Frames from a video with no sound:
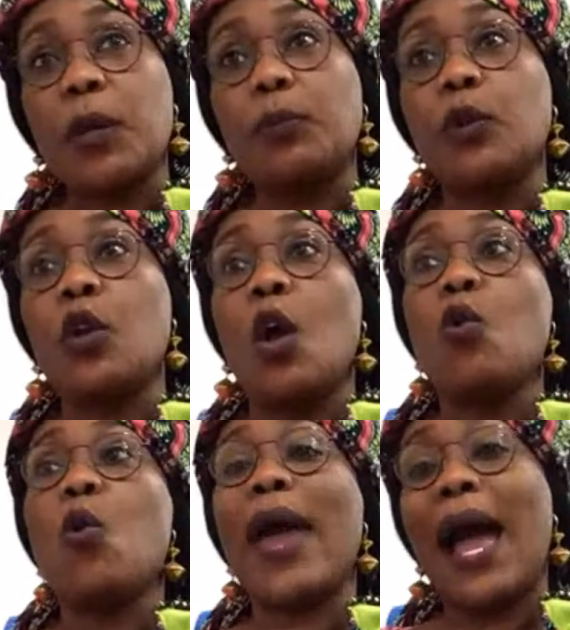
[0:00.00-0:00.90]
people
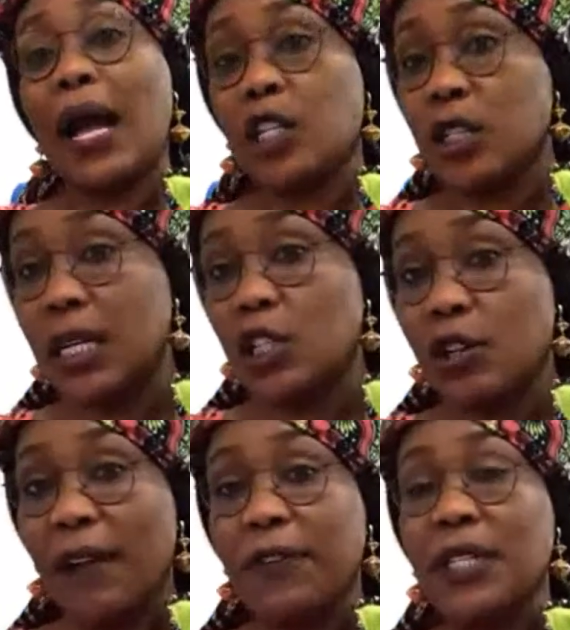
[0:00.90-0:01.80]
who were actually
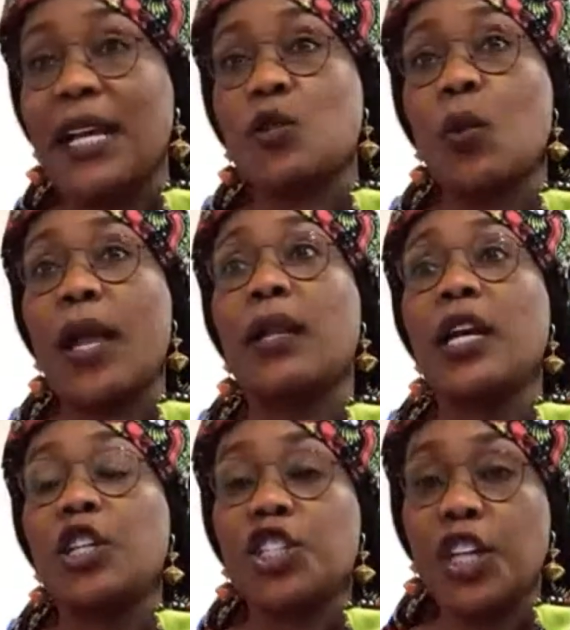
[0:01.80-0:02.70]
trafficked as well
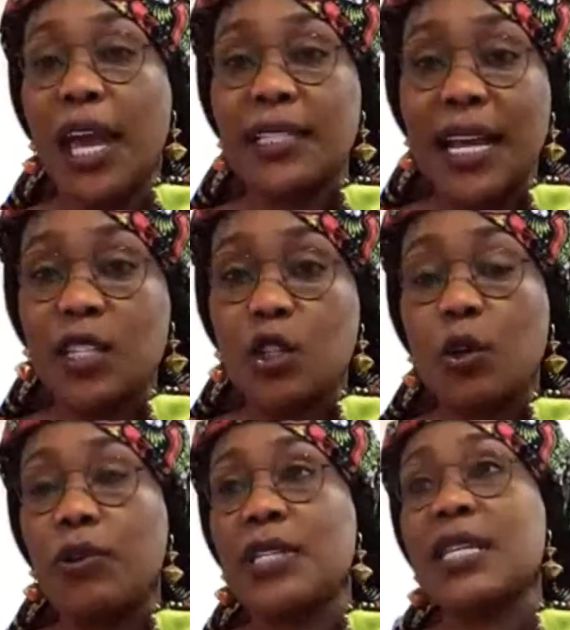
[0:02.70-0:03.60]
share their
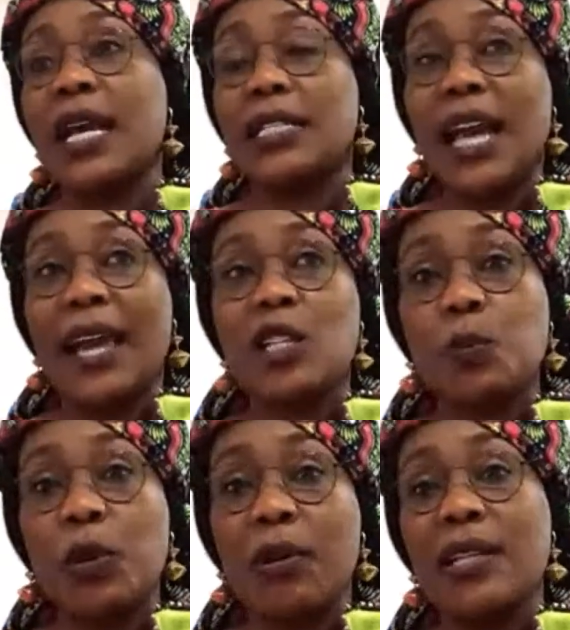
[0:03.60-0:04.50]
stories, their
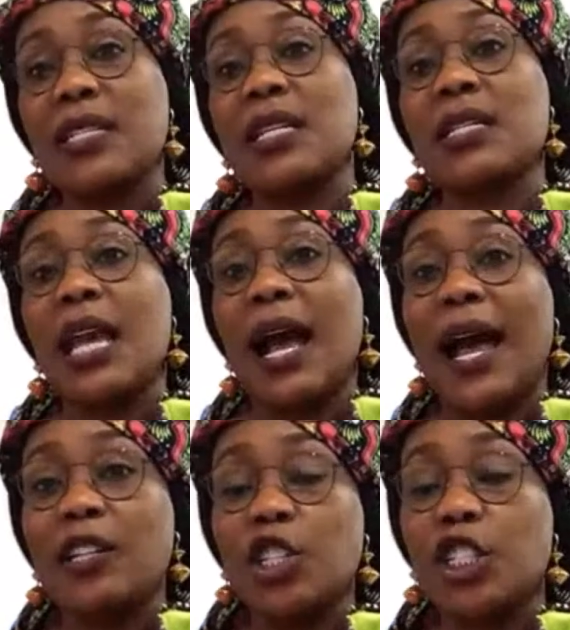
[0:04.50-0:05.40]
experiences,
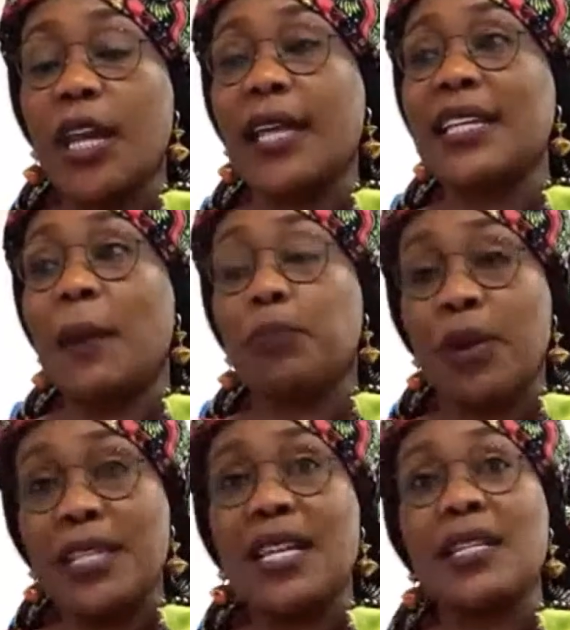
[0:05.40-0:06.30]
and share their
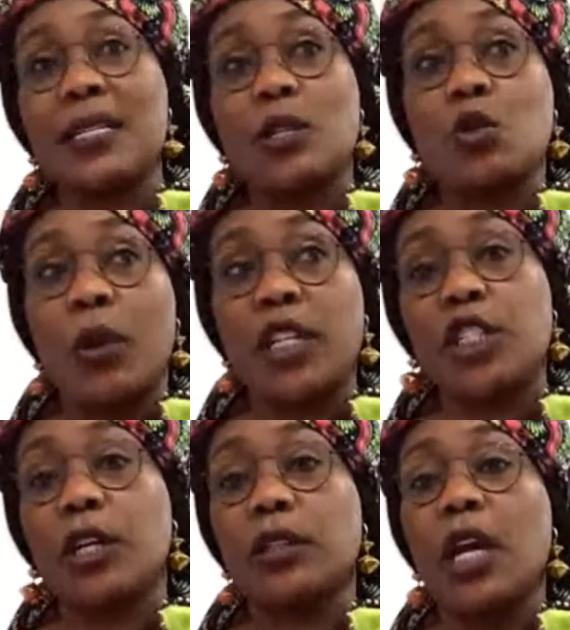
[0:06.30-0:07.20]
present
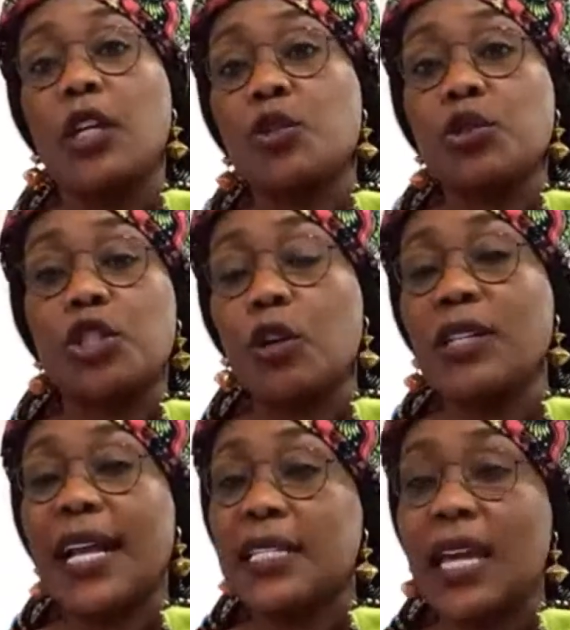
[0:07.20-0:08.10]
situation to show
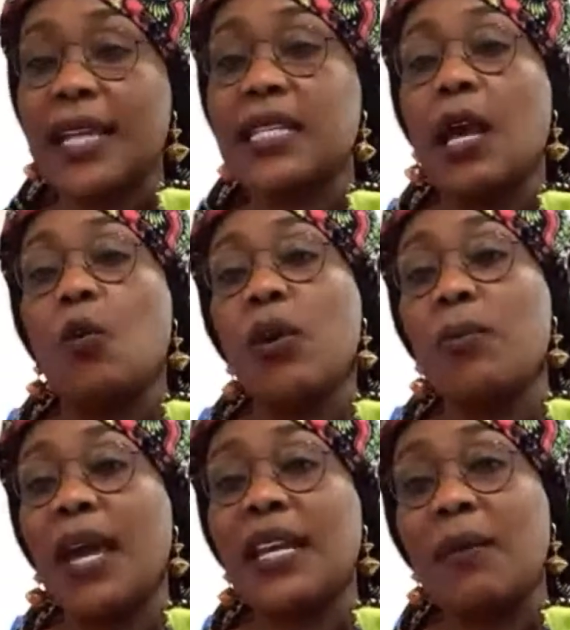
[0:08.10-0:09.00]
that yes, we
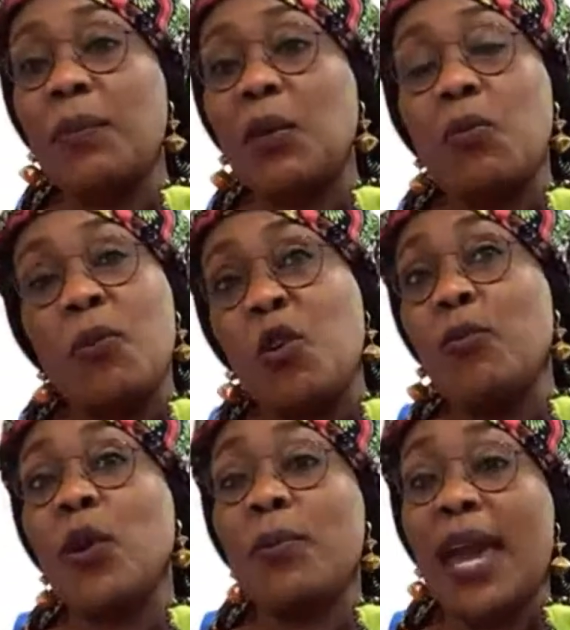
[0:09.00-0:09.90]

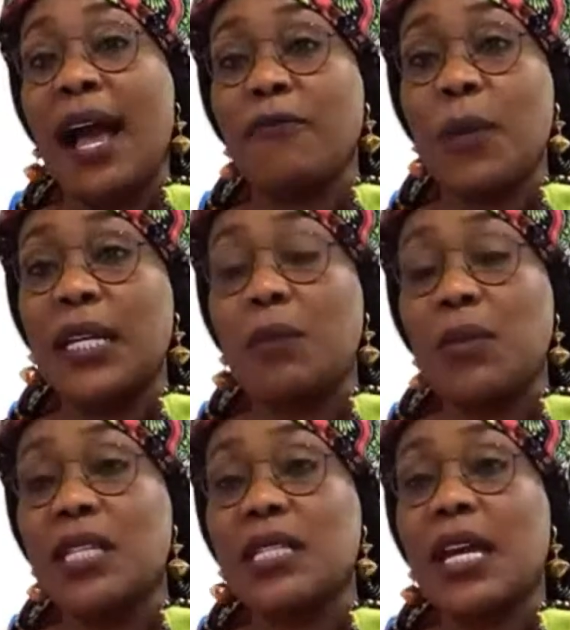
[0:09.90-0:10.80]
may have made a
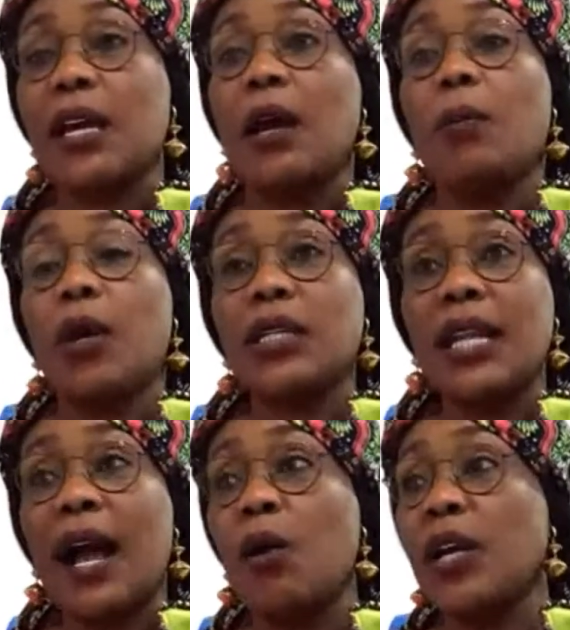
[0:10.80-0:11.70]
mistake, but
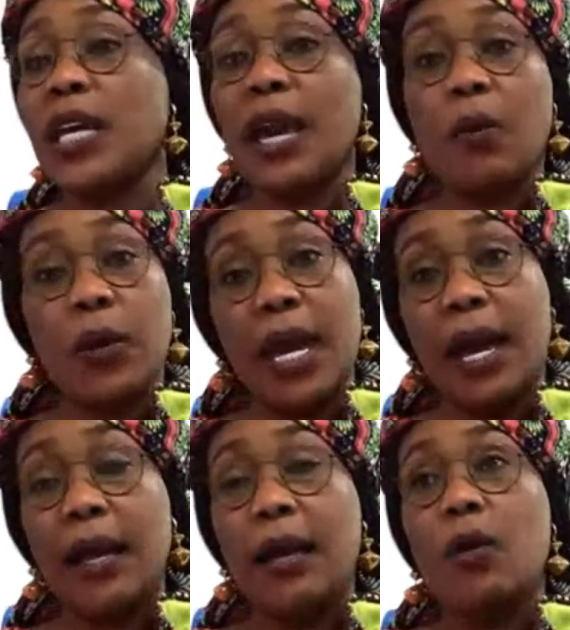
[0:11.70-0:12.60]
now here we
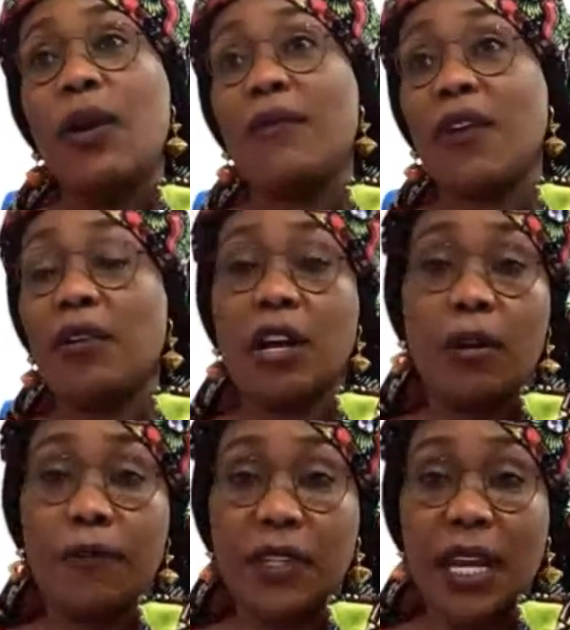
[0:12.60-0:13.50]
are. We are very
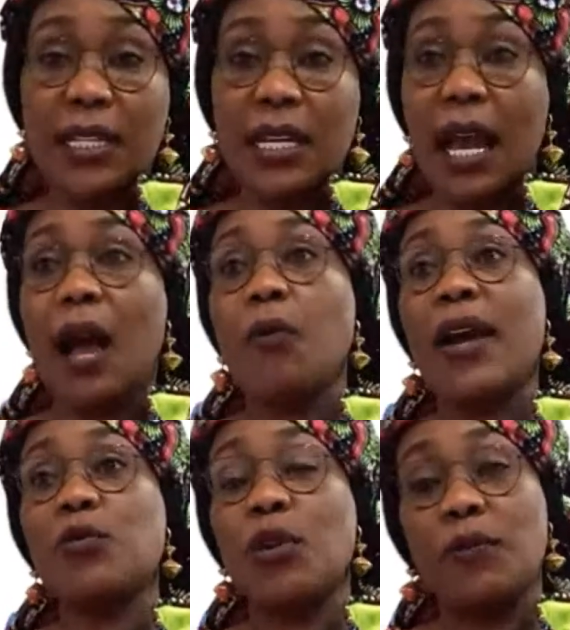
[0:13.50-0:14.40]
confident and we are doing